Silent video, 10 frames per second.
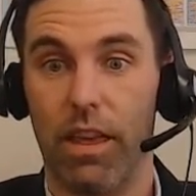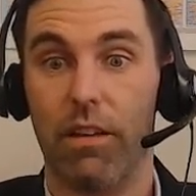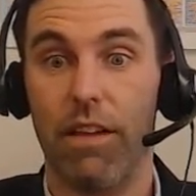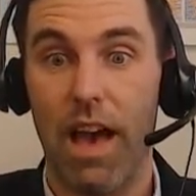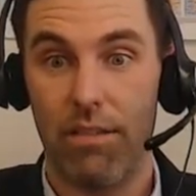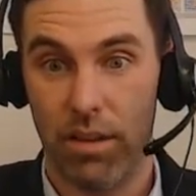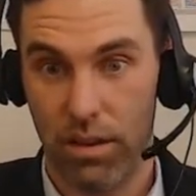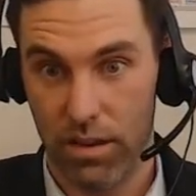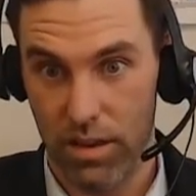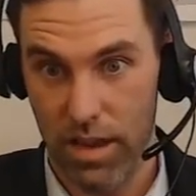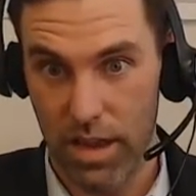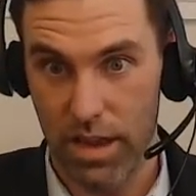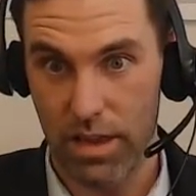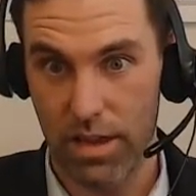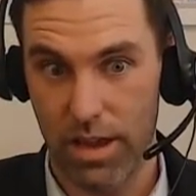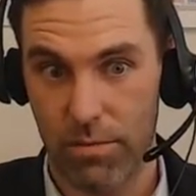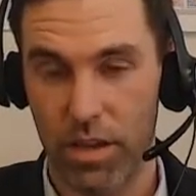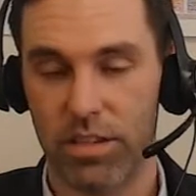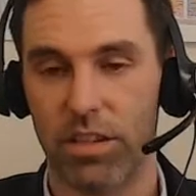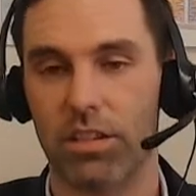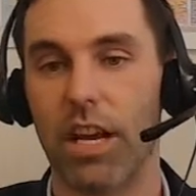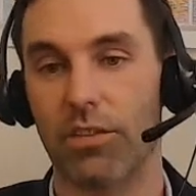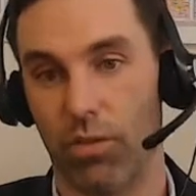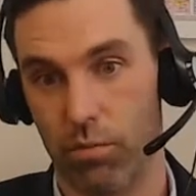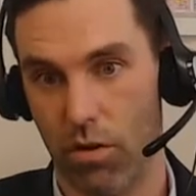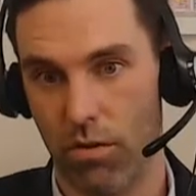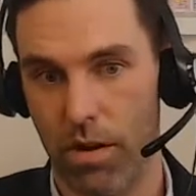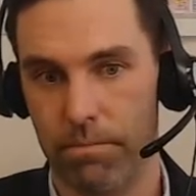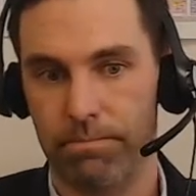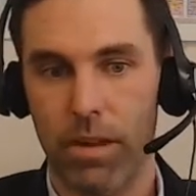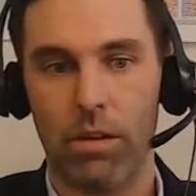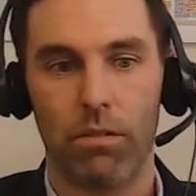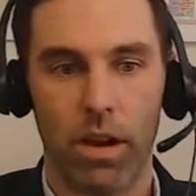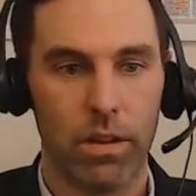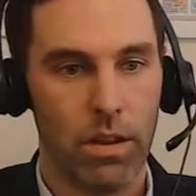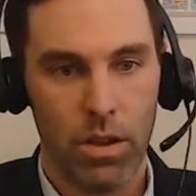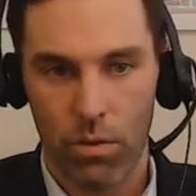of having a successful program, right?